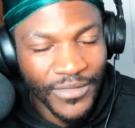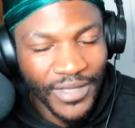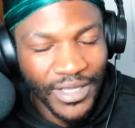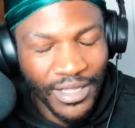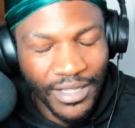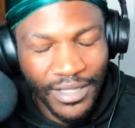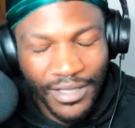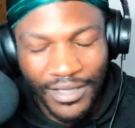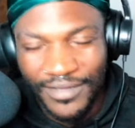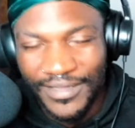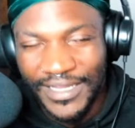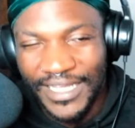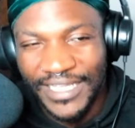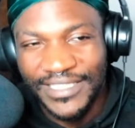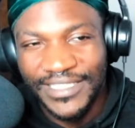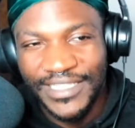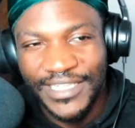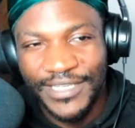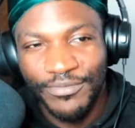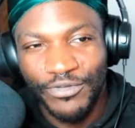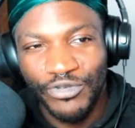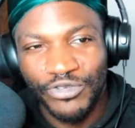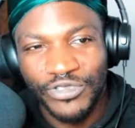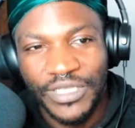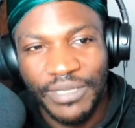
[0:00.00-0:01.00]
Oh, that's
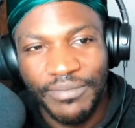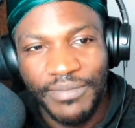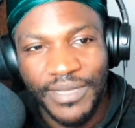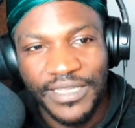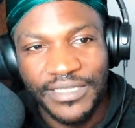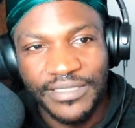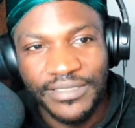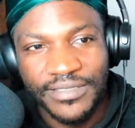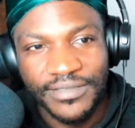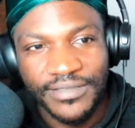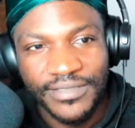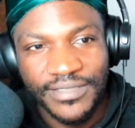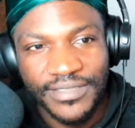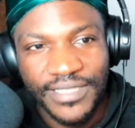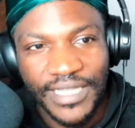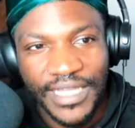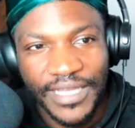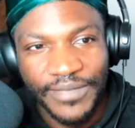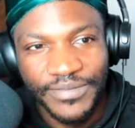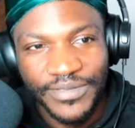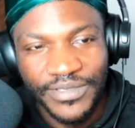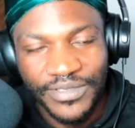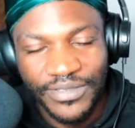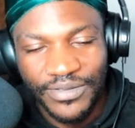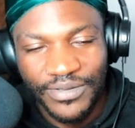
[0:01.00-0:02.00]
Imo-sama's
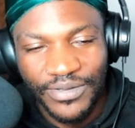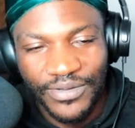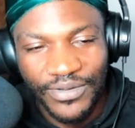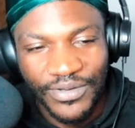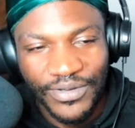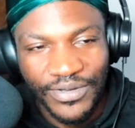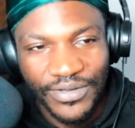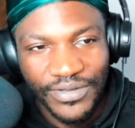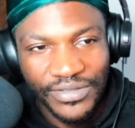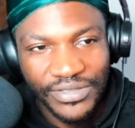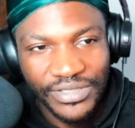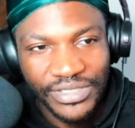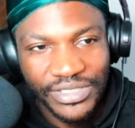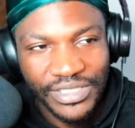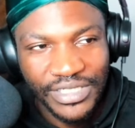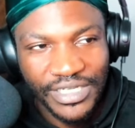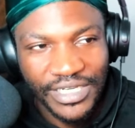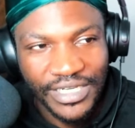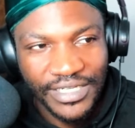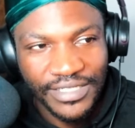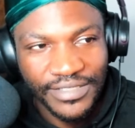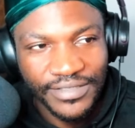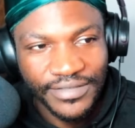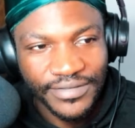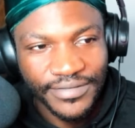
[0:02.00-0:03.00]
steps. Oh,
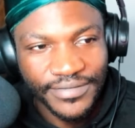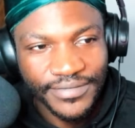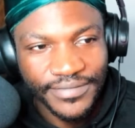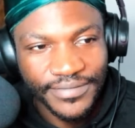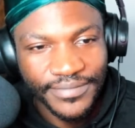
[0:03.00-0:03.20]
shit.